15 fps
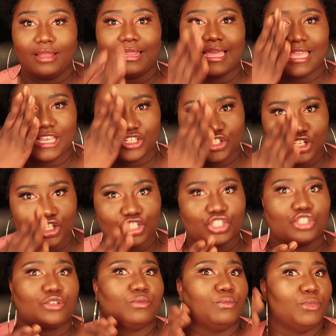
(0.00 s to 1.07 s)
like it's
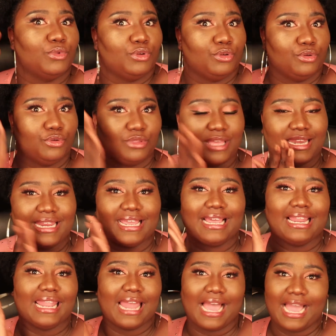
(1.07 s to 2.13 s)
just smooth and it
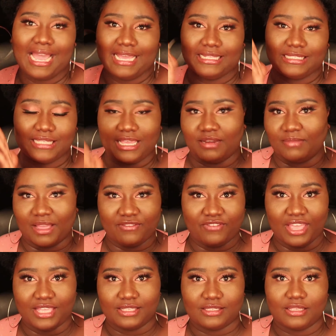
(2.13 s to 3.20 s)
glides in my
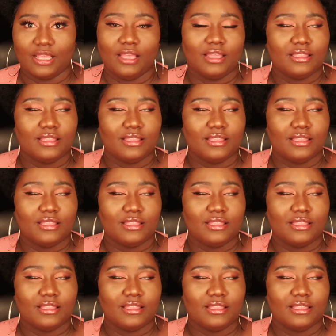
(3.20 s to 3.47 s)
face.